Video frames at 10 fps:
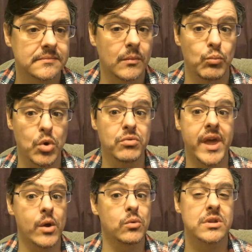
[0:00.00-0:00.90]
Will
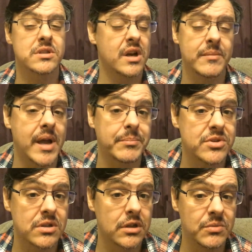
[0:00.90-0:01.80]
they all the time?
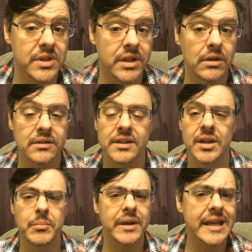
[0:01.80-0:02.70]
Absolutely not.
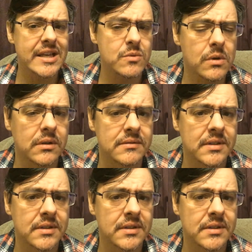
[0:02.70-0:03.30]
But guess what?